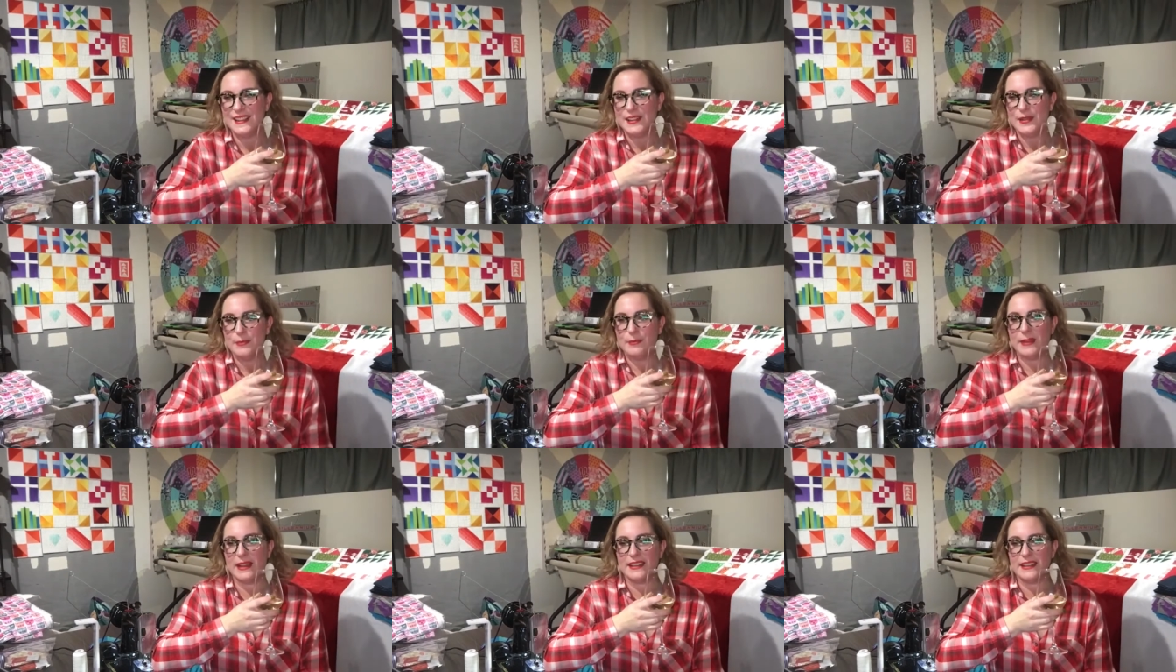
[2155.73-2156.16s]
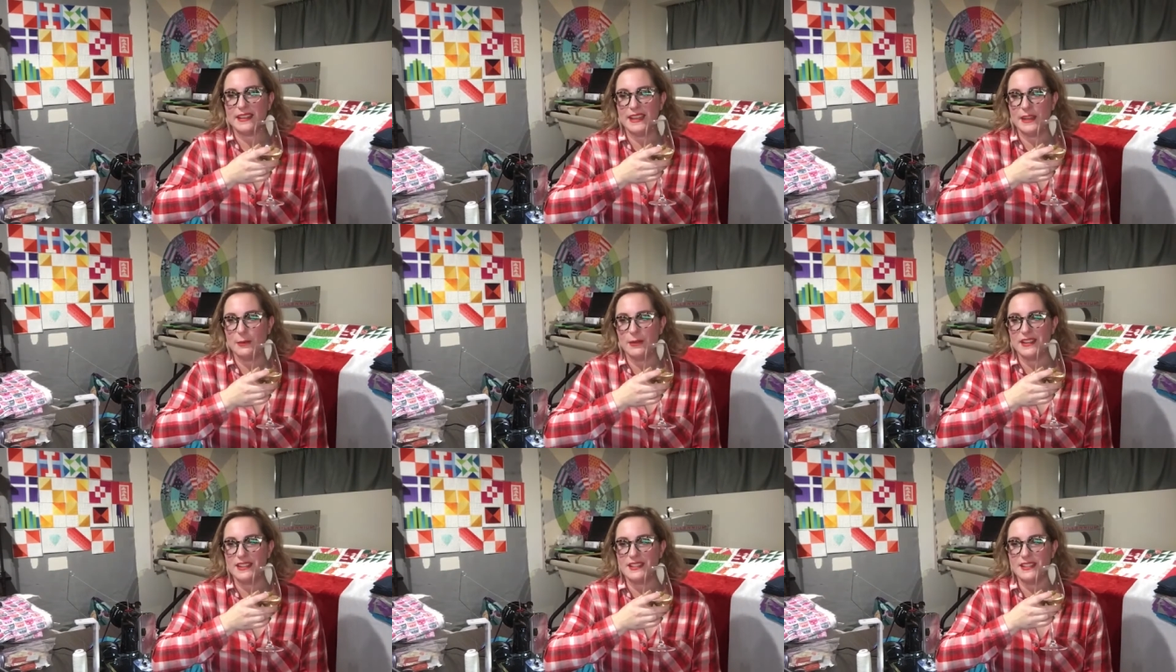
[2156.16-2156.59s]
Melanie,
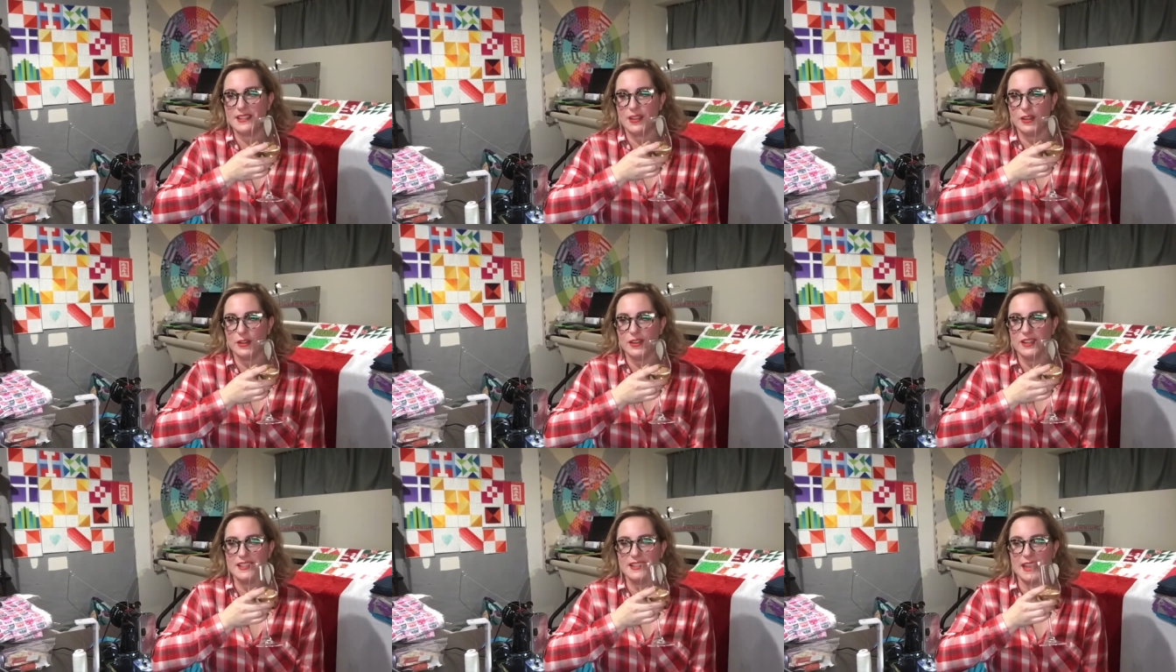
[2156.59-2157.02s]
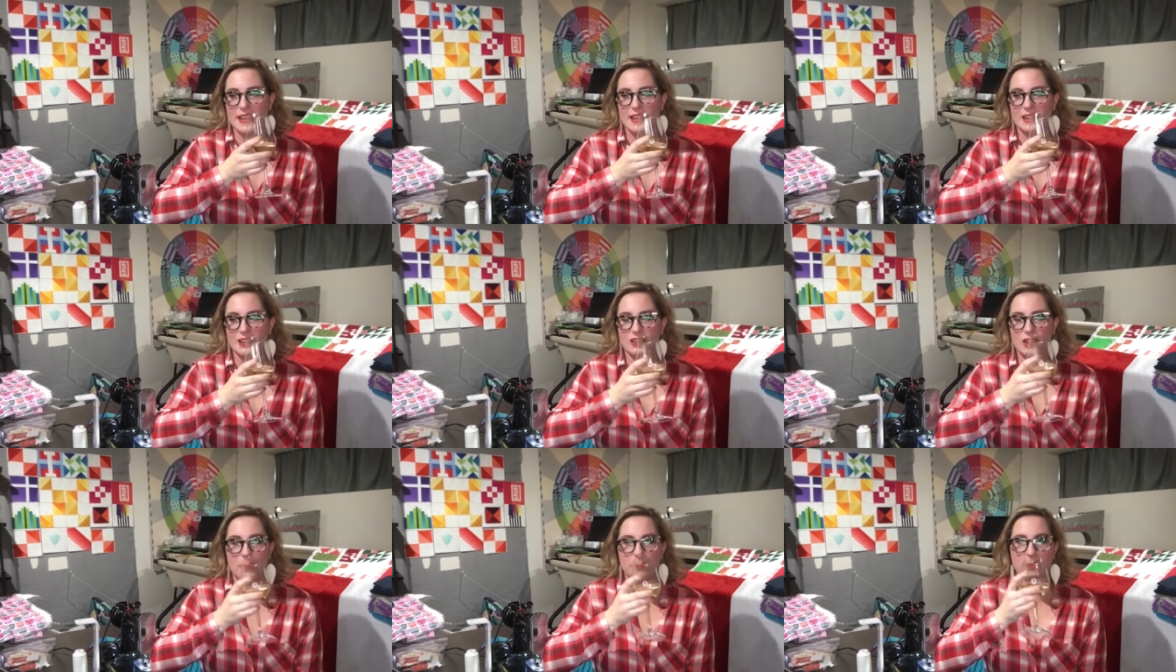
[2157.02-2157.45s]
what's
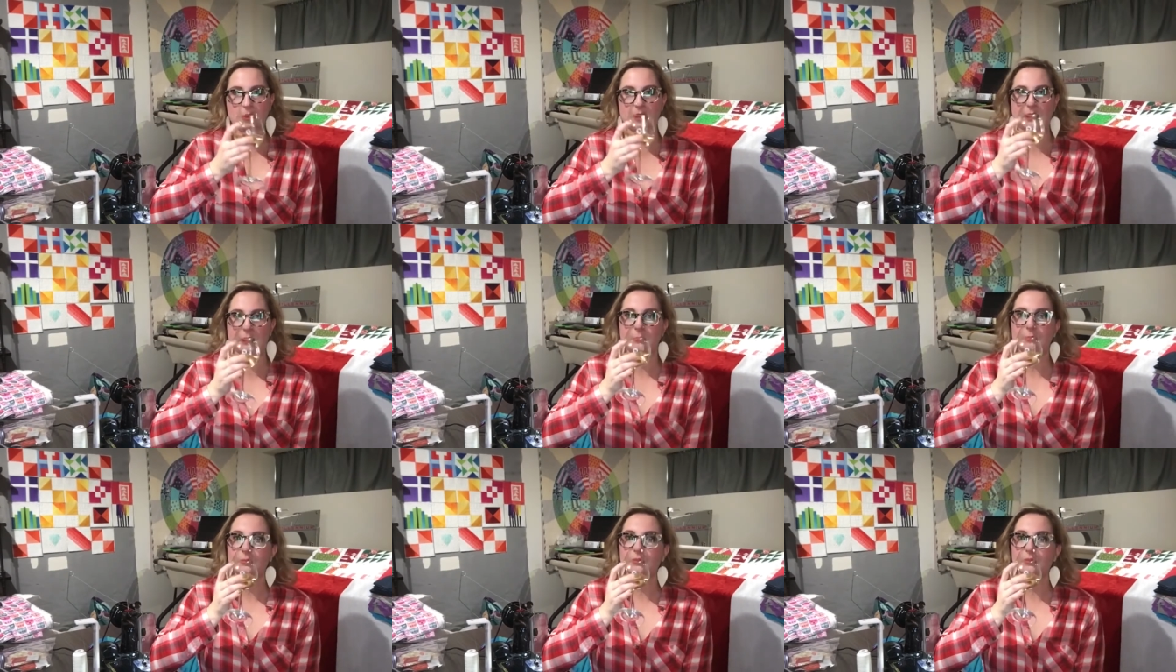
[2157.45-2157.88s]
30-second Jeopardy?